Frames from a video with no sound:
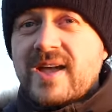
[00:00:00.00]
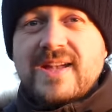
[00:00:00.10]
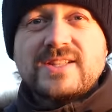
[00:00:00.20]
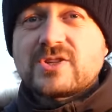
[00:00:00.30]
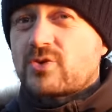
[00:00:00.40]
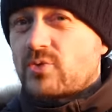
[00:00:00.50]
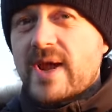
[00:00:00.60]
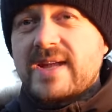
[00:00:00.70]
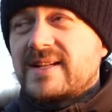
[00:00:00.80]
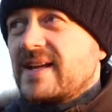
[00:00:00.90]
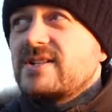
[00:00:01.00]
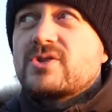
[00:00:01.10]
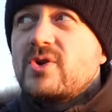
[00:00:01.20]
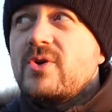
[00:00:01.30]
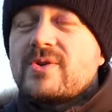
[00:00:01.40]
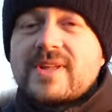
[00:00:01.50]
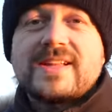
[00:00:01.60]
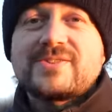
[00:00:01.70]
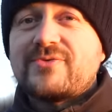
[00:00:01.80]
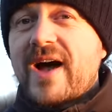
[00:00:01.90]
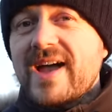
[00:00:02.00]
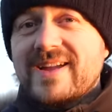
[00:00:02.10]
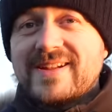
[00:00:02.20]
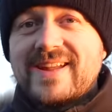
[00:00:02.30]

it's great, it's good, it's fine.